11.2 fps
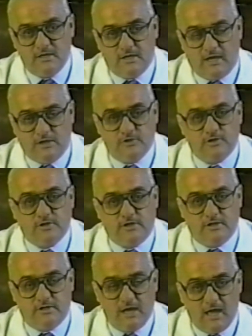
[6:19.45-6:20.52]
and you're going to
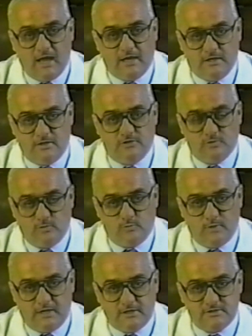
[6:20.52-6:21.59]
die in your own
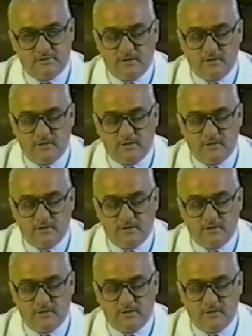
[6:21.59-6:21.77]
waste.